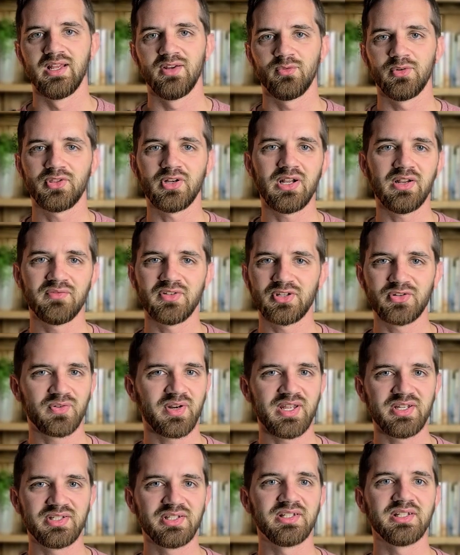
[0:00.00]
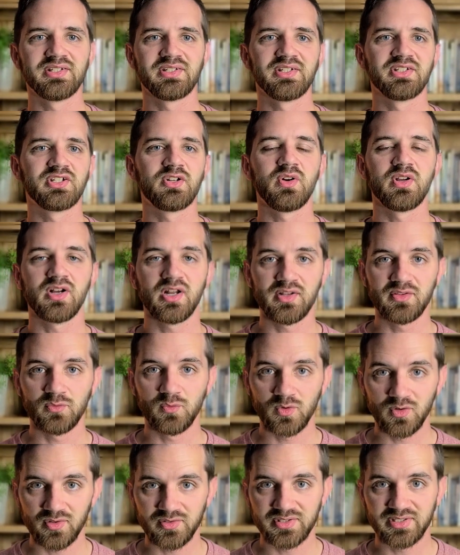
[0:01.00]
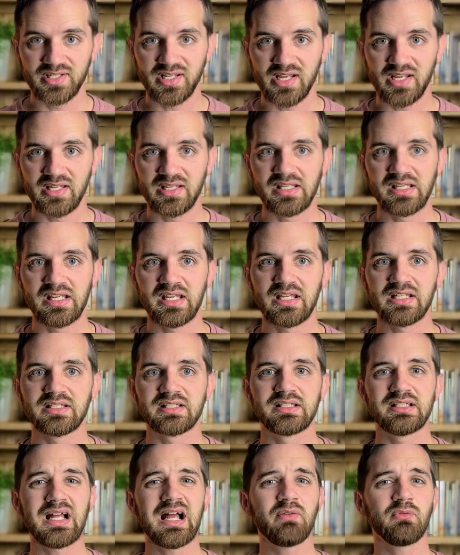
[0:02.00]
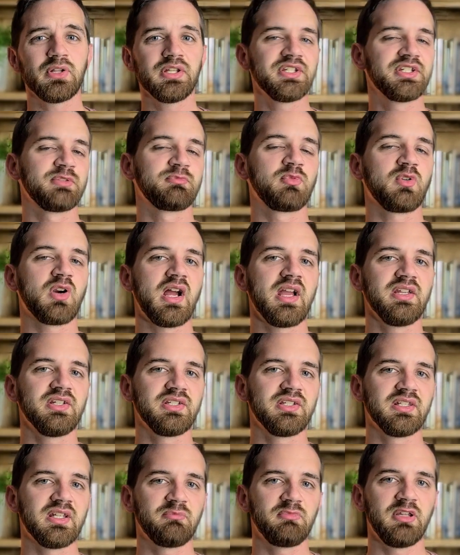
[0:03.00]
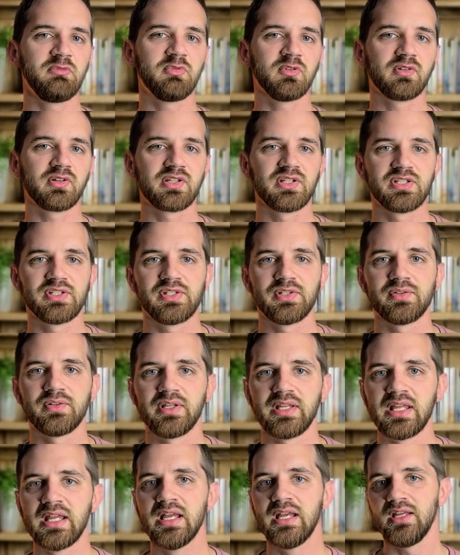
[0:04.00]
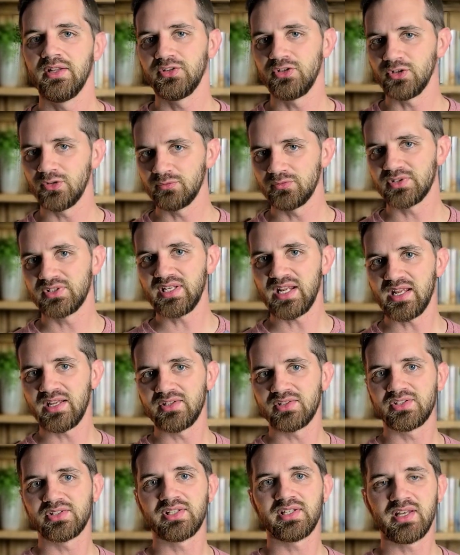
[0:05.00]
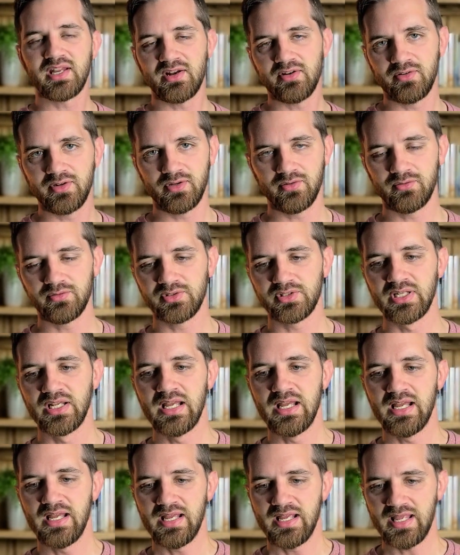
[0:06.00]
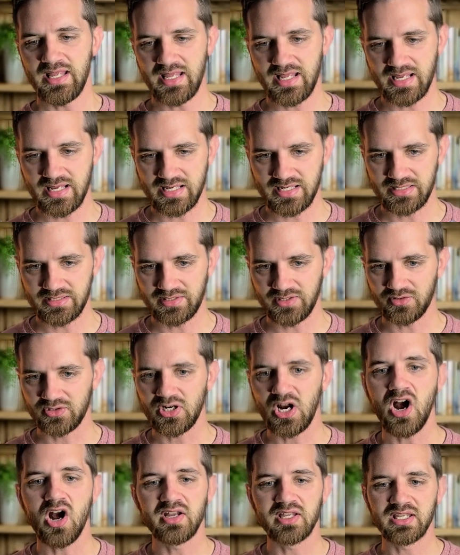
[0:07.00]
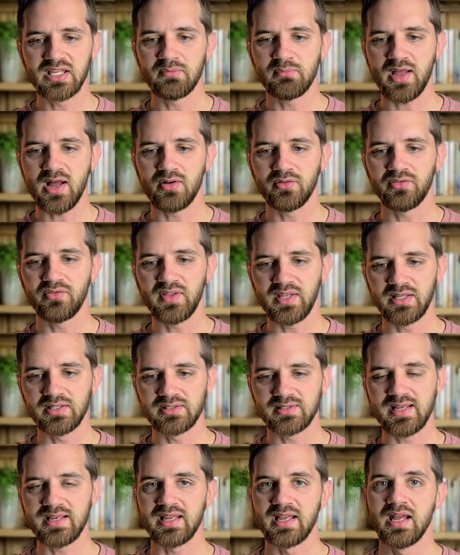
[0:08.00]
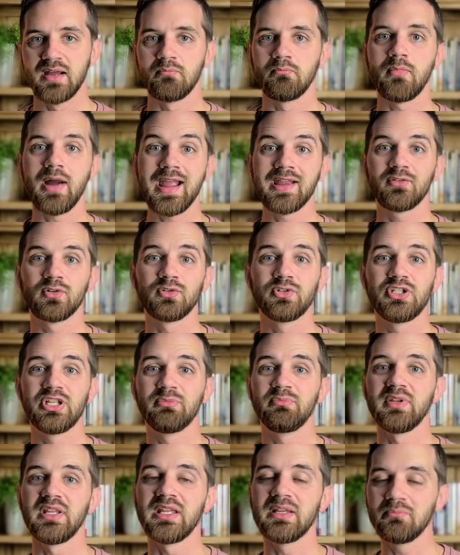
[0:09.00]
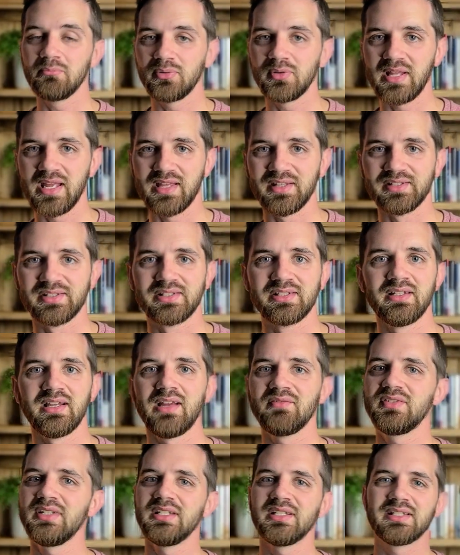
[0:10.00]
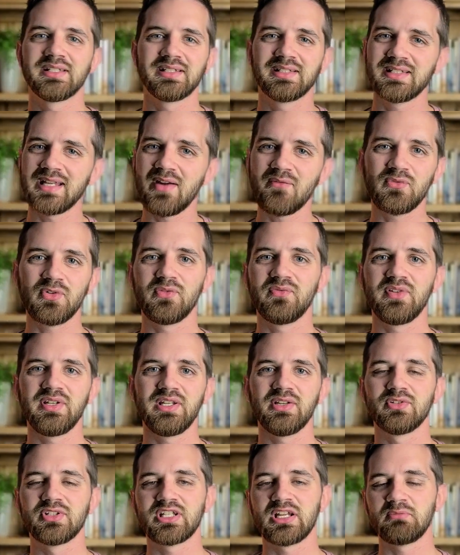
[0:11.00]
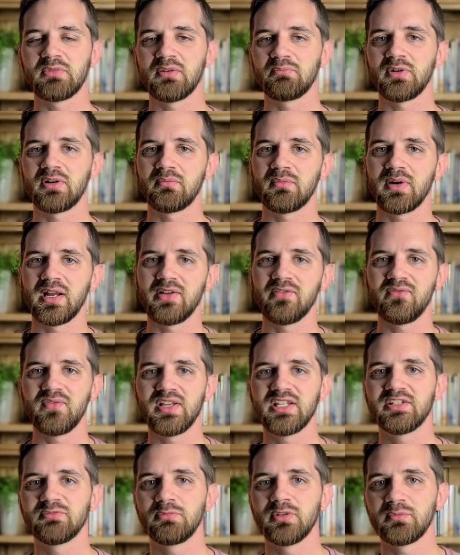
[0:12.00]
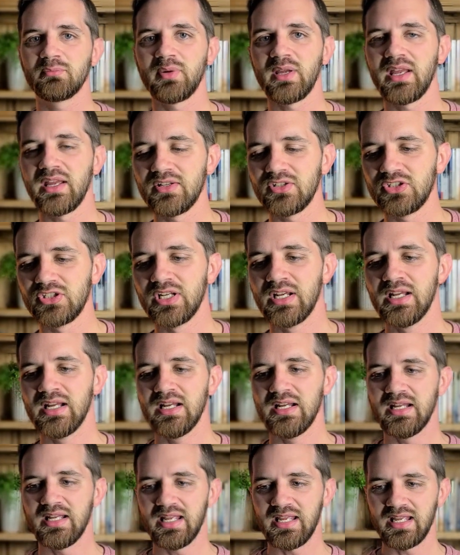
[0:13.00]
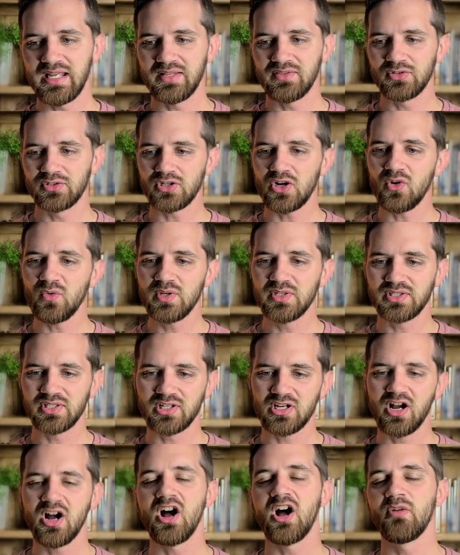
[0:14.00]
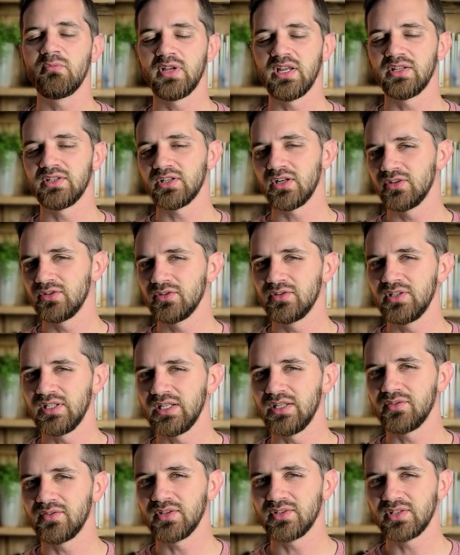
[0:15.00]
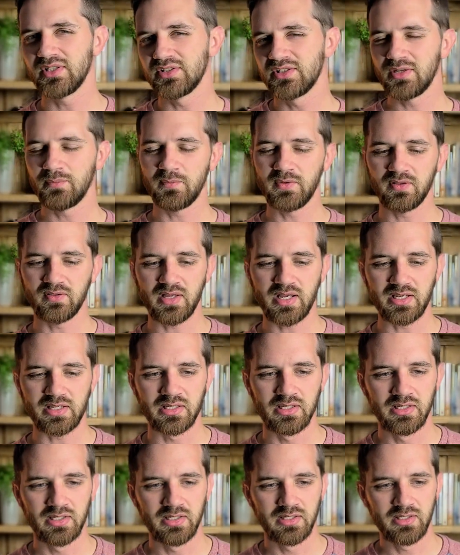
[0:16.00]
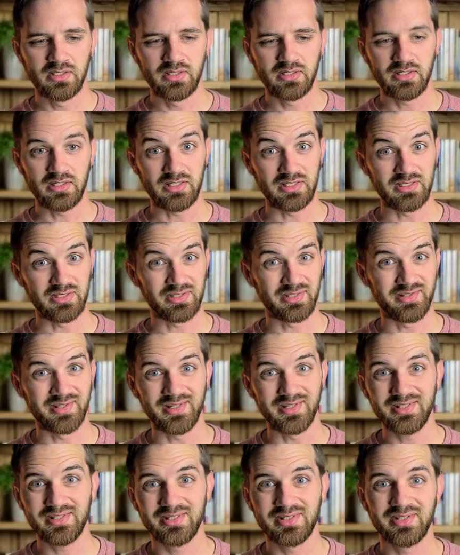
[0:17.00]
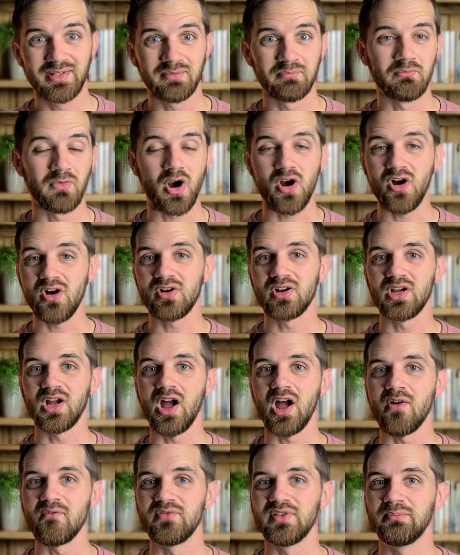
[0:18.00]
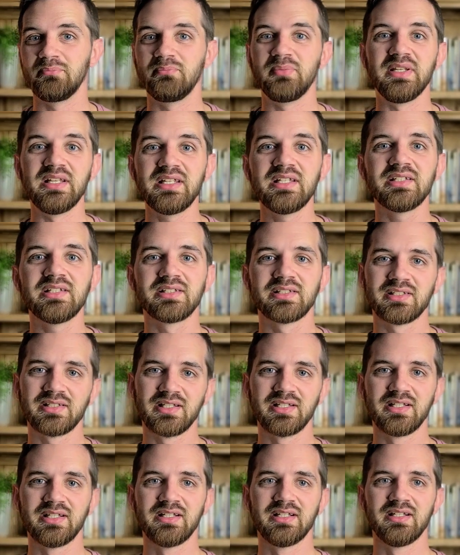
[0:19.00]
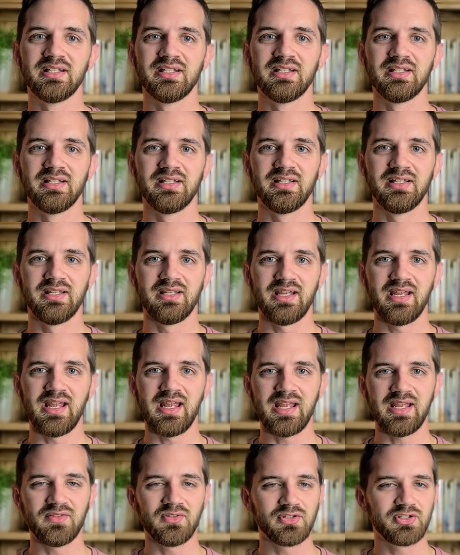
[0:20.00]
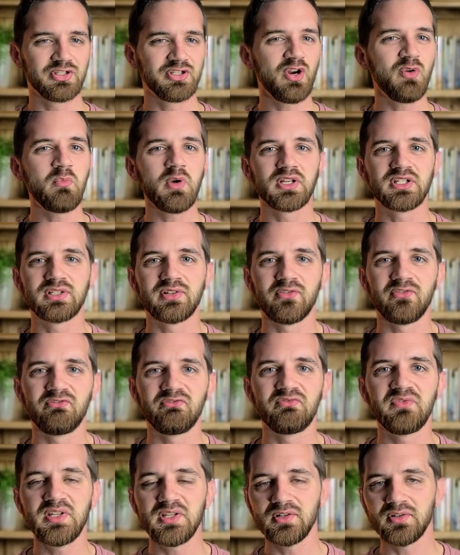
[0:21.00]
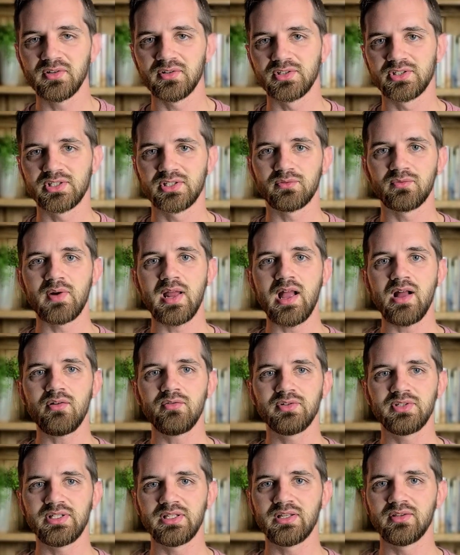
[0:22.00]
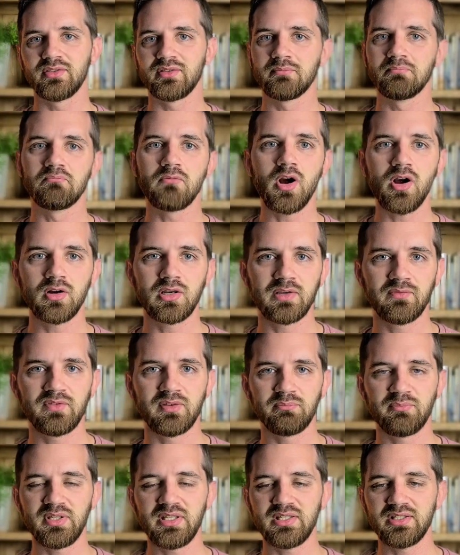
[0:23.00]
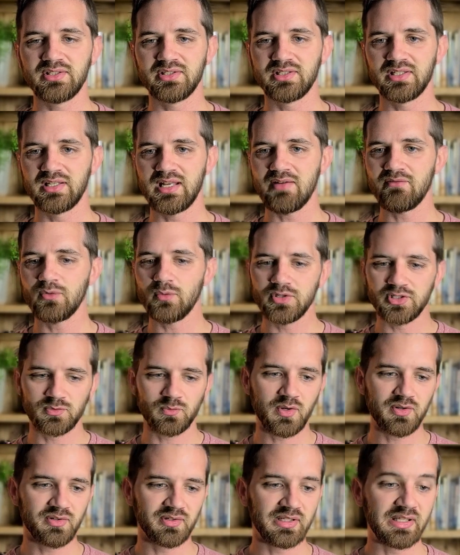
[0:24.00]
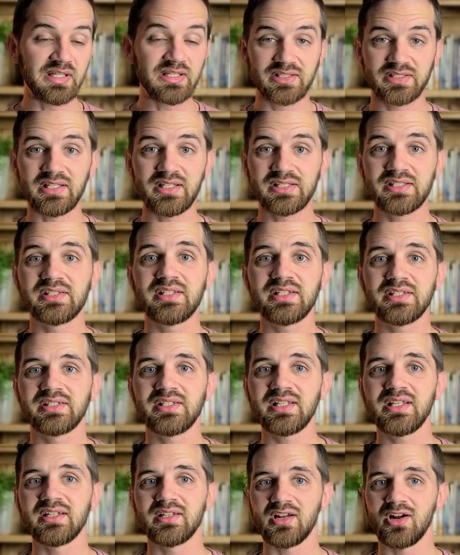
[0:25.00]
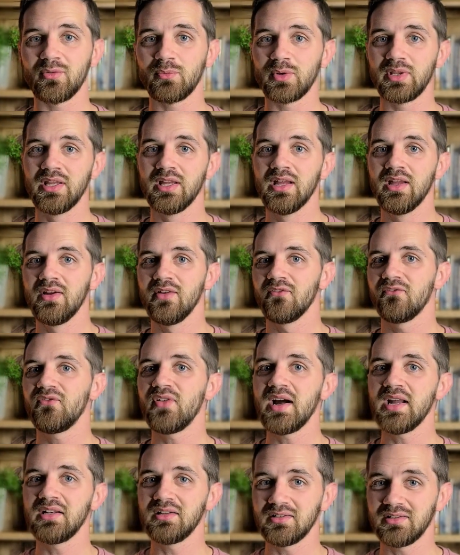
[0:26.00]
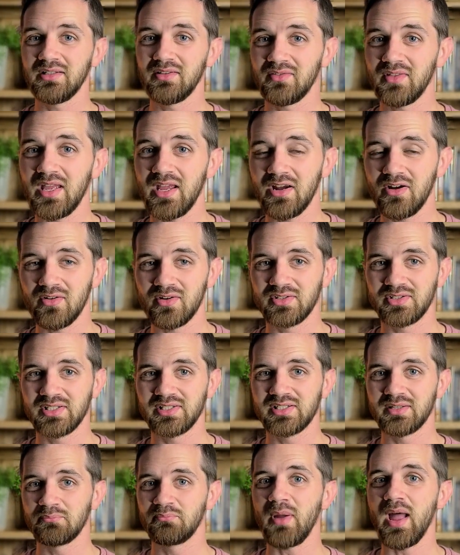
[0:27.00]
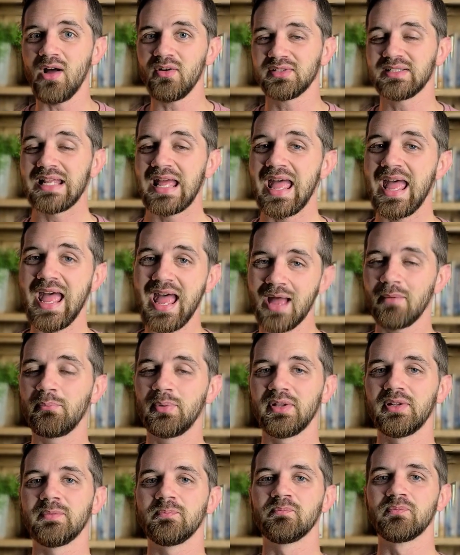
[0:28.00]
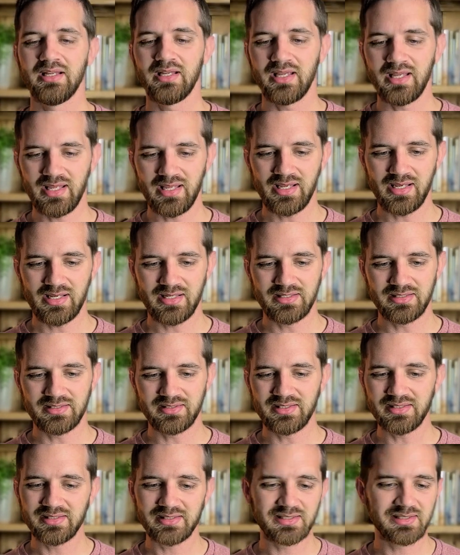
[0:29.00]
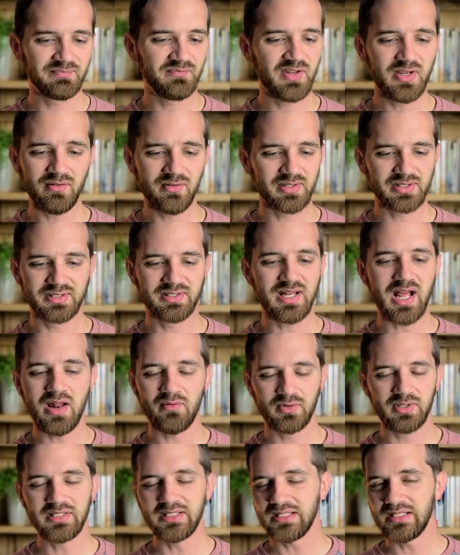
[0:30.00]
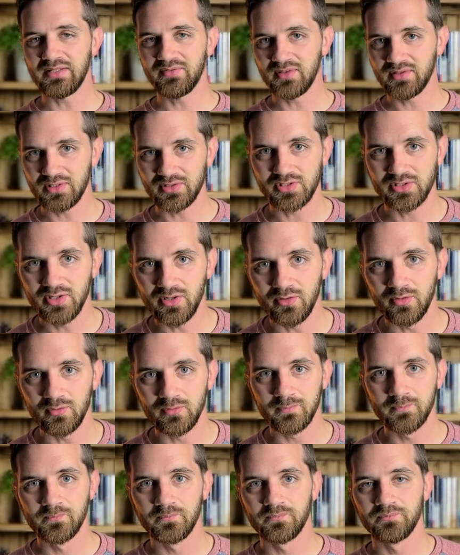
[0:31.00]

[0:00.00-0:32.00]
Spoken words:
With all of the craziness that's going on in the world today, it's not really surprising that people are considering doomsday scenarios. And they're talking about things like microchip implants. I've seen several videos come up on my Facebook page, and there's always a comment underneath that says something like, "Is this the mark of the beast?" And there's so much fear surrounding the mark of the beast, and everyone's wondering, is this it? Are we finally there? Is this about to happen? And this fear is not really anything that's new.